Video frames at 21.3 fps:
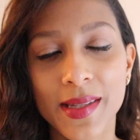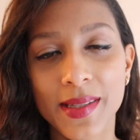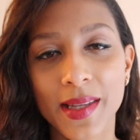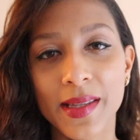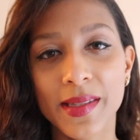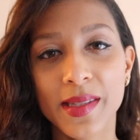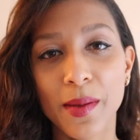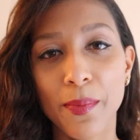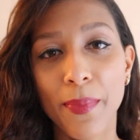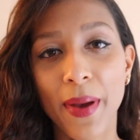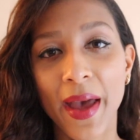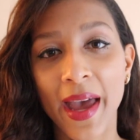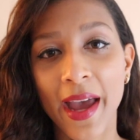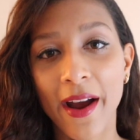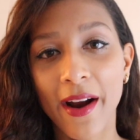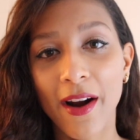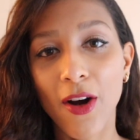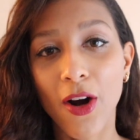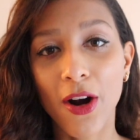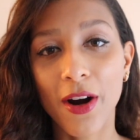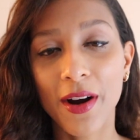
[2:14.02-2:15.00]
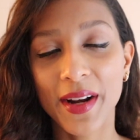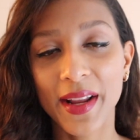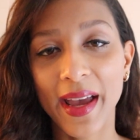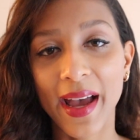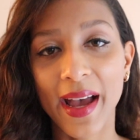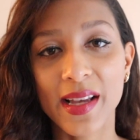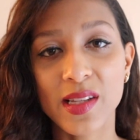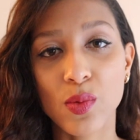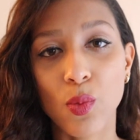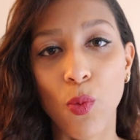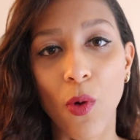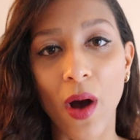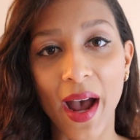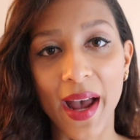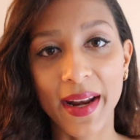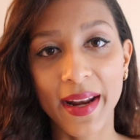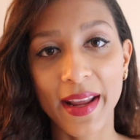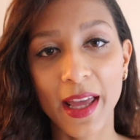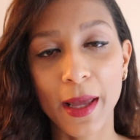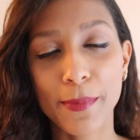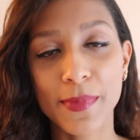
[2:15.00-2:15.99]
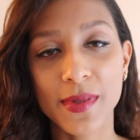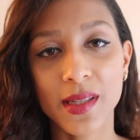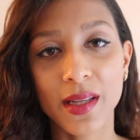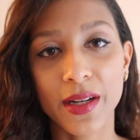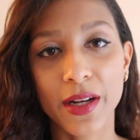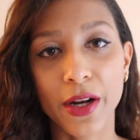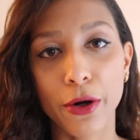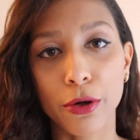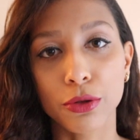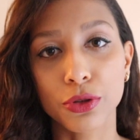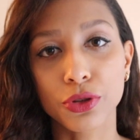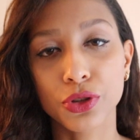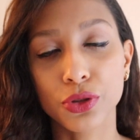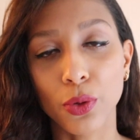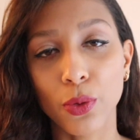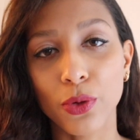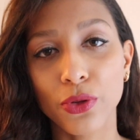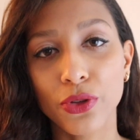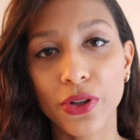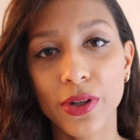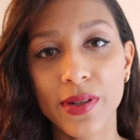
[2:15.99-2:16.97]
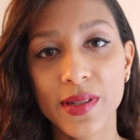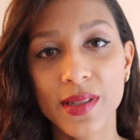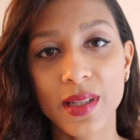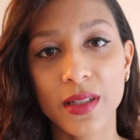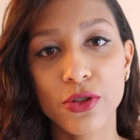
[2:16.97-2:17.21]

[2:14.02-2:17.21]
Since a pear already has wide hips and narrow shoulders,